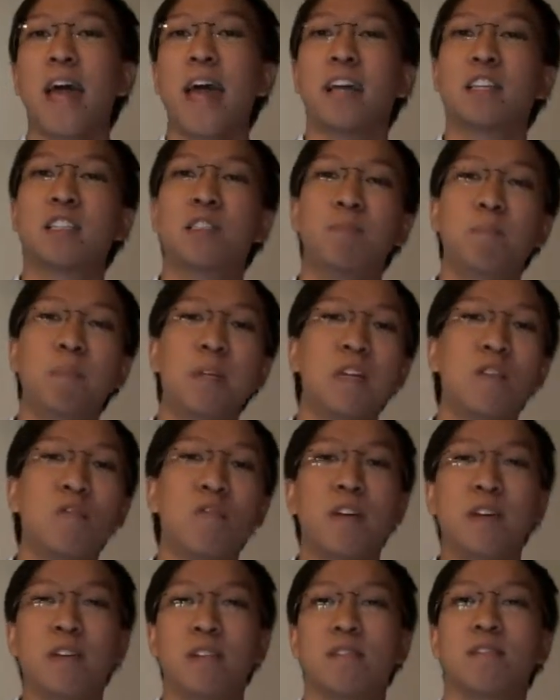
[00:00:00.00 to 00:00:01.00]

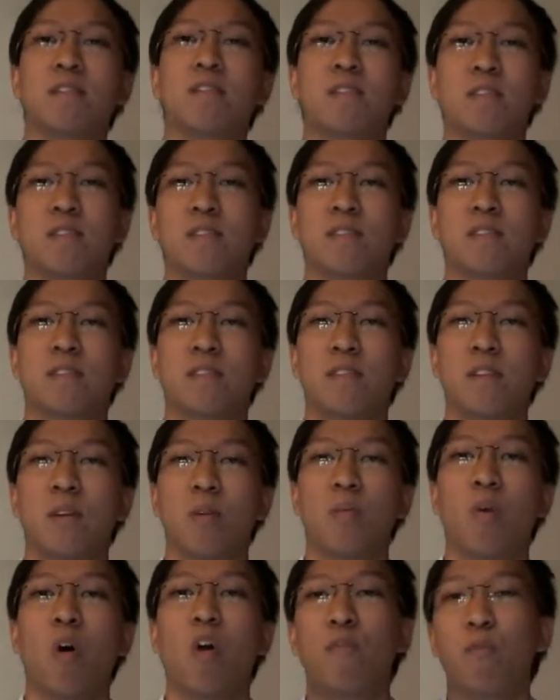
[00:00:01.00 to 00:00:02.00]
experience
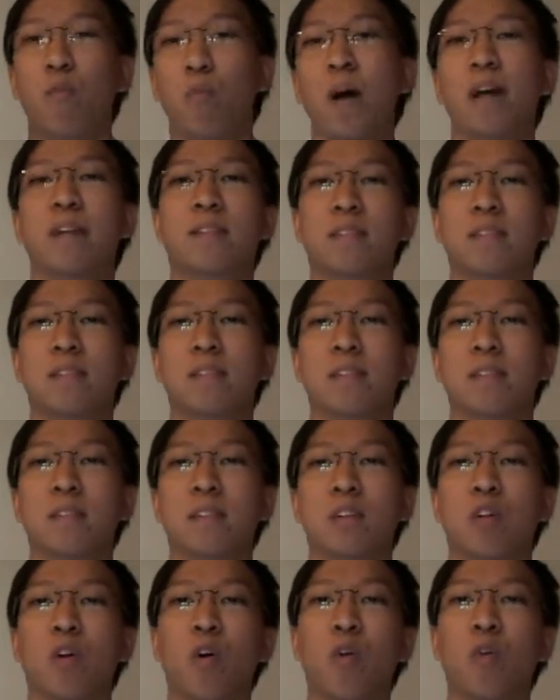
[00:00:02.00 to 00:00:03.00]
of what
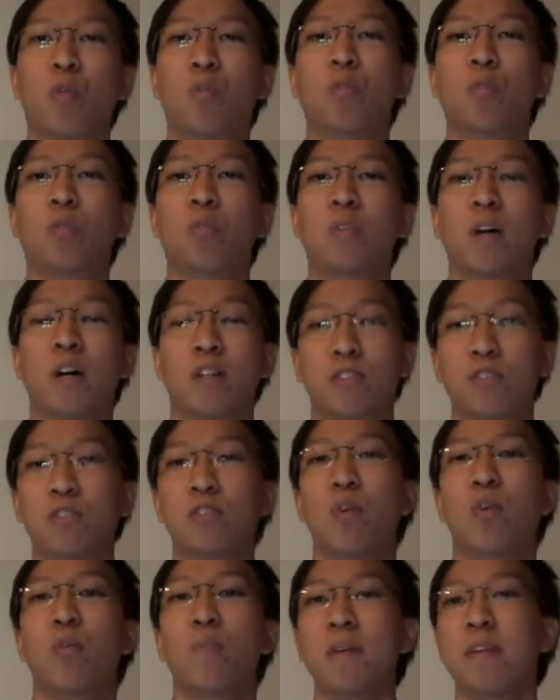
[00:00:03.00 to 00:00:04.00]
cold or
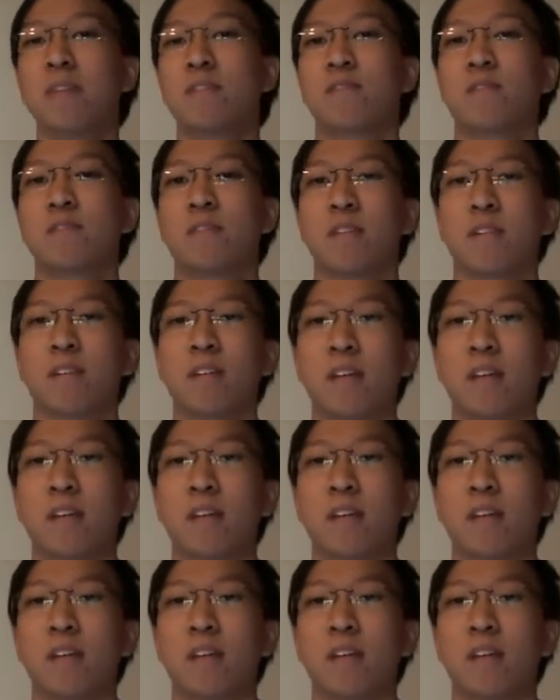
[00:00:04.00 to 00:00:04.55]
snow means.